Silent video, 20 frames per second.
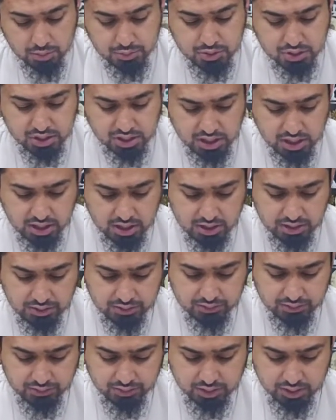
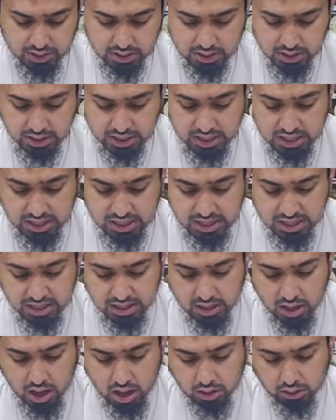Observe,
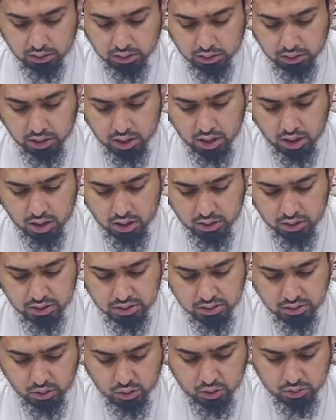here
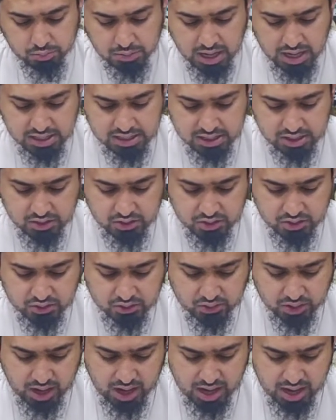Allah Almighty
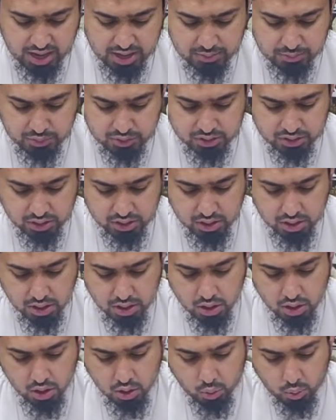describes
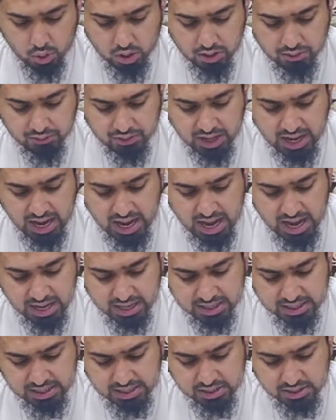one of the
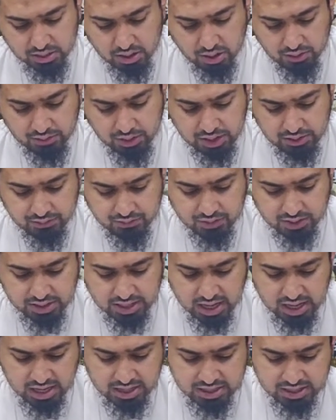acts of
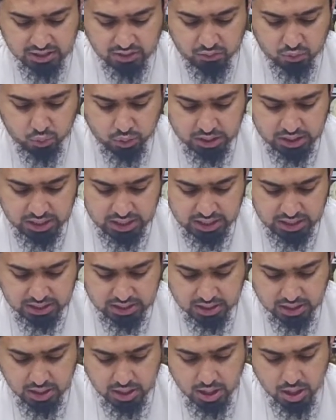infidelity of
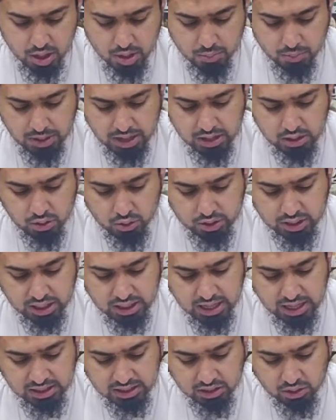Walid by
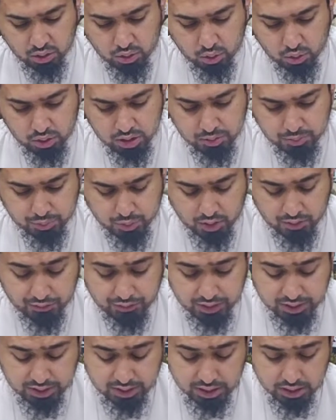looking at the Holy
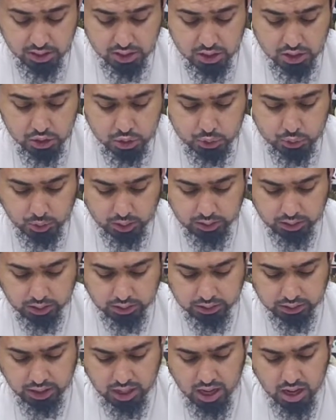Prophet
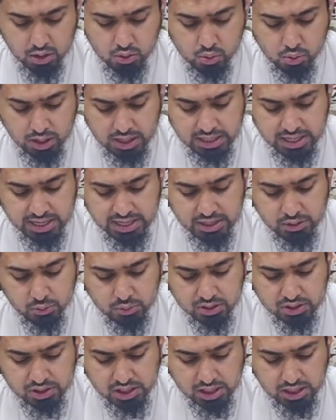sallallahu
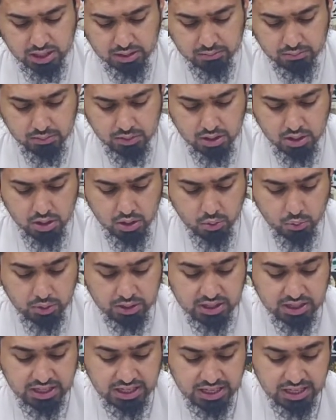alayhi wasallam
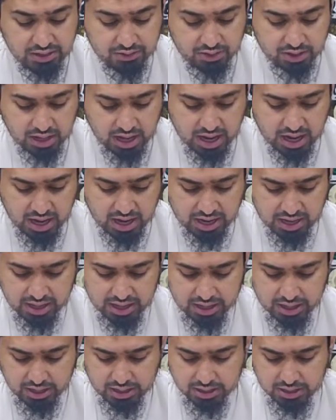with an evil
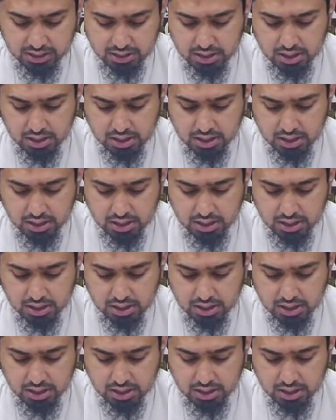eye.